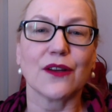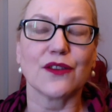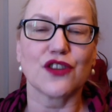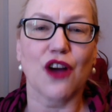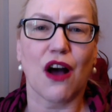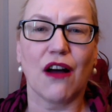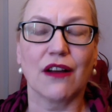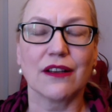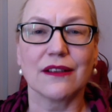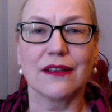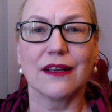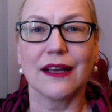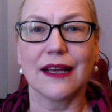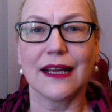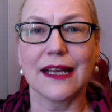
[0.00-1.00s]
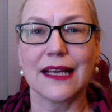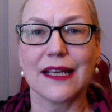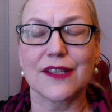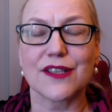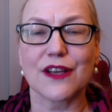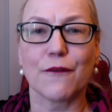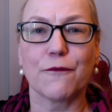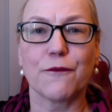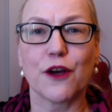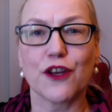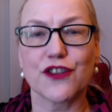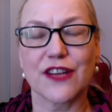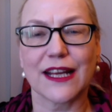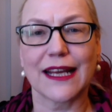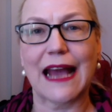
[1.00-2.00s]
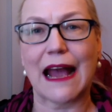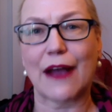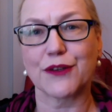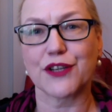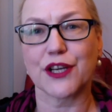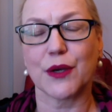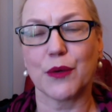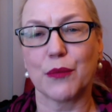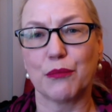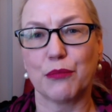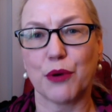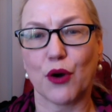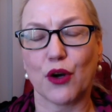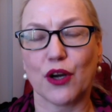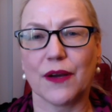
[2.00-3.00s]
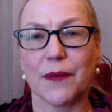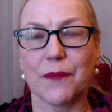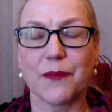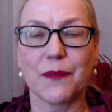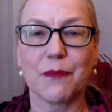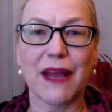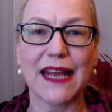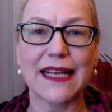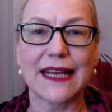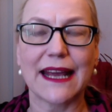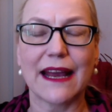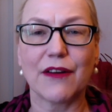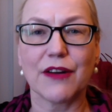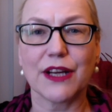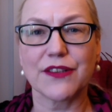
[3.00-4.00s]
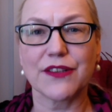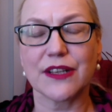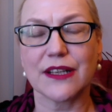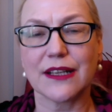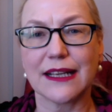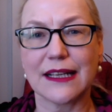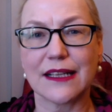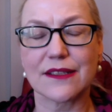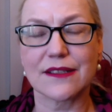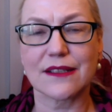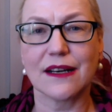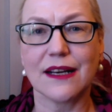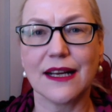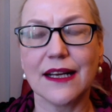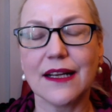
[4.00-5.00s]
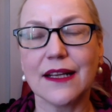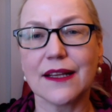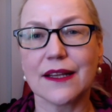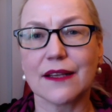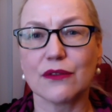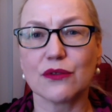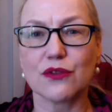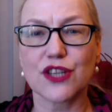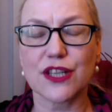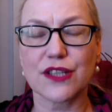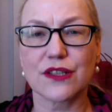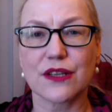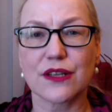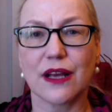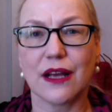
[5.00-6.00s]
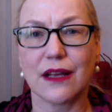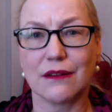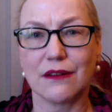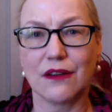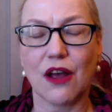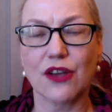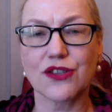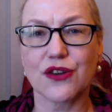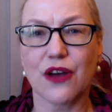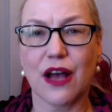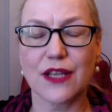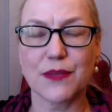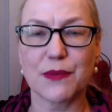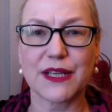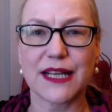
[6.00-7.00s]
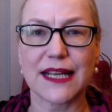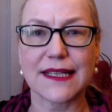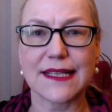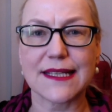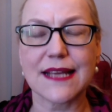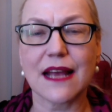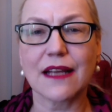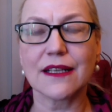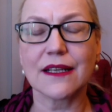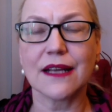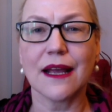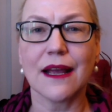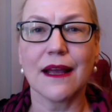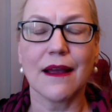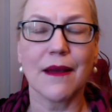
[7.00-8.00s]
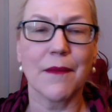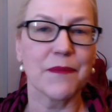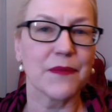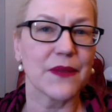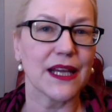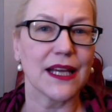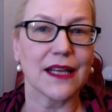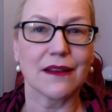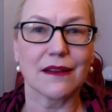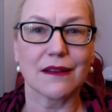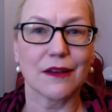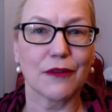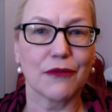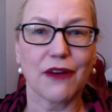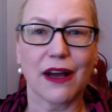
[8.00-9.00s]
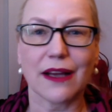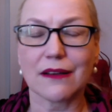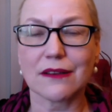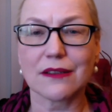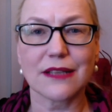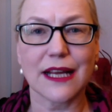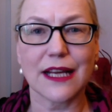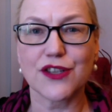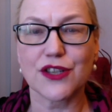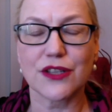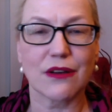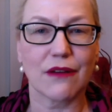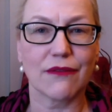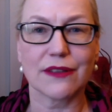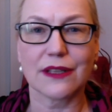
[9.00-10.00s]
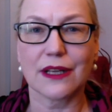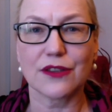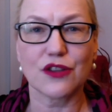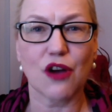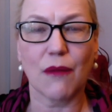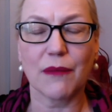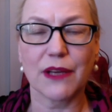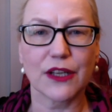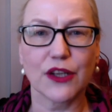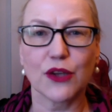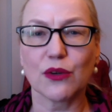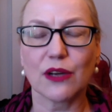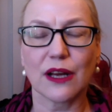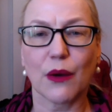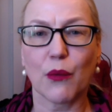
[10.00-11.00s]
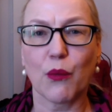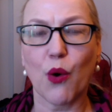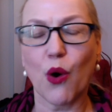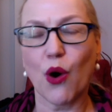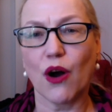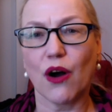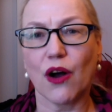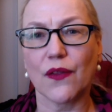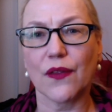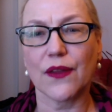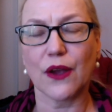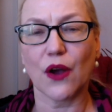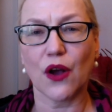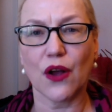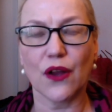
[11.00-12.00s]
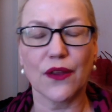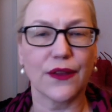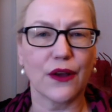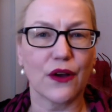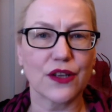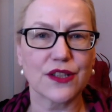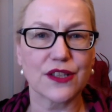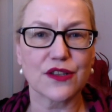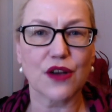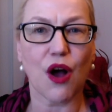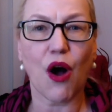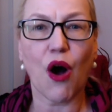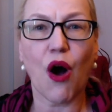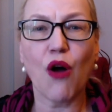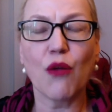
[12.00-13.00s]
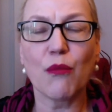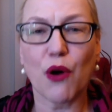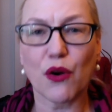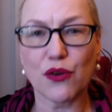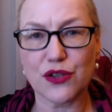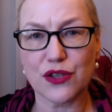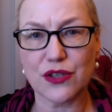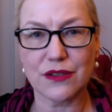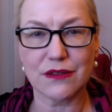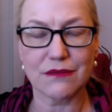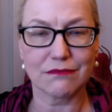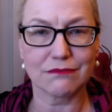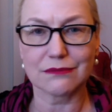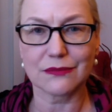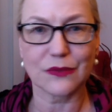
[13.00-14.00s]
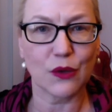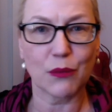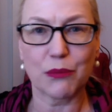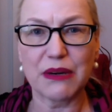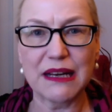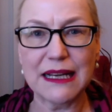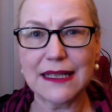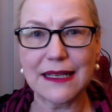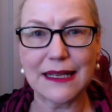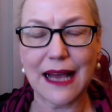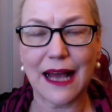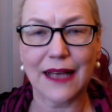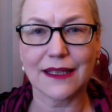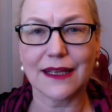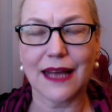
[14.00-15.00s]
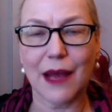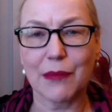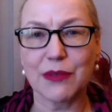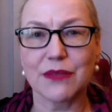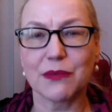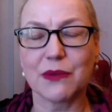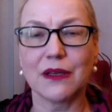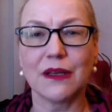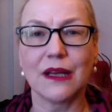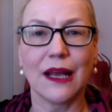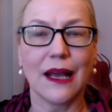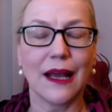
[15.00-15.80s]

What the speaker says: Dawn is a first encounter book. Main character is Lilith, who just lost her husband and son in the final stages of an atomic nuclear war on the Earth. The Earth is almost completely uninhabitable.